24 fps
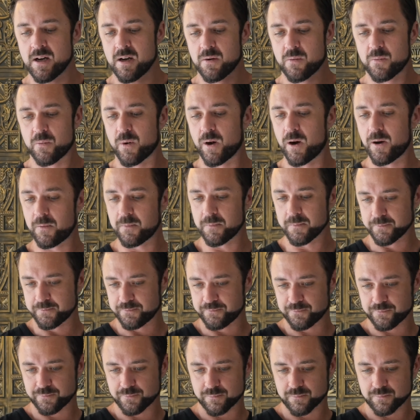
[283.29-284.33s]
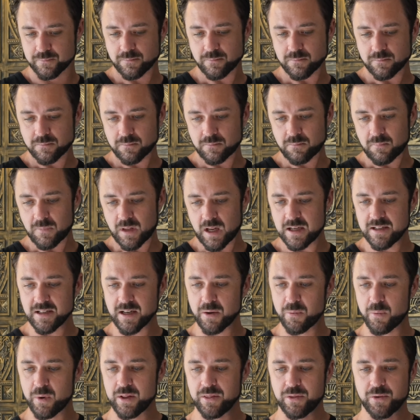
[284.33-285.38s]
Well, as I
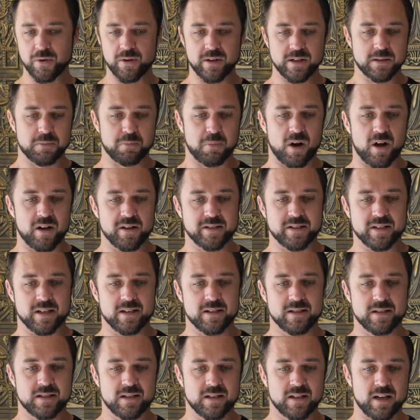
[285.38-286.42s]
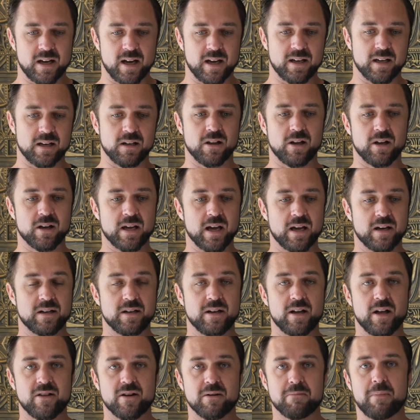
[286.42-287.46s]
went through this process, I can look at
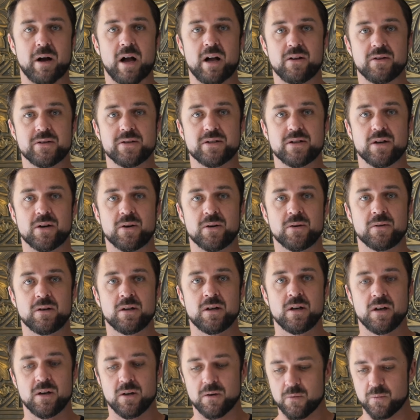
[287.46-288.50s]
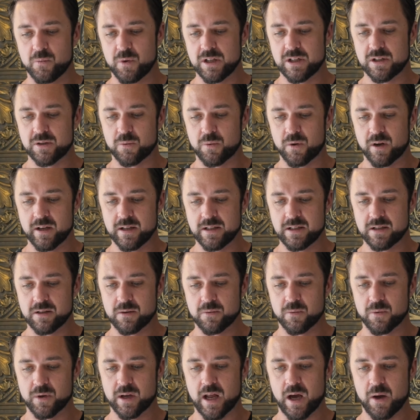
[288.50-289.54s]
another milestone, which was
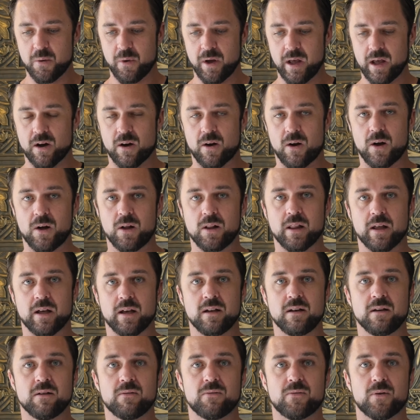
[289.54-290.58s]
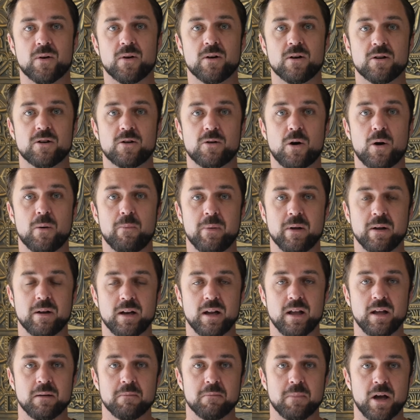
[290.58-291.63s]
when I went all in for
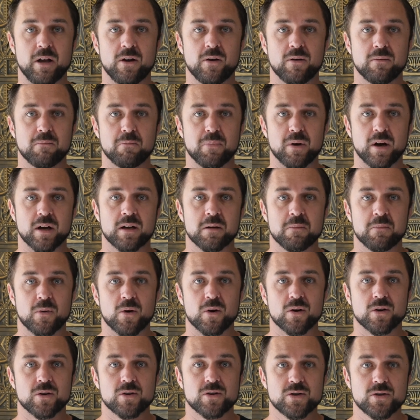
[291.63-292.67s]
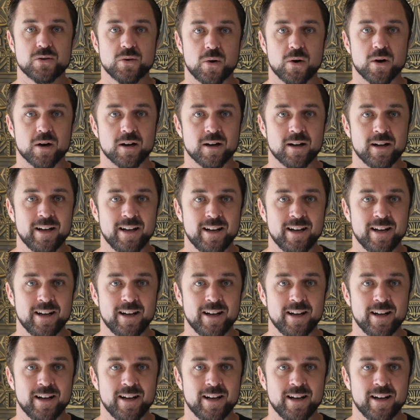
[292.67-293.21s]
opening my own brick and mortar store.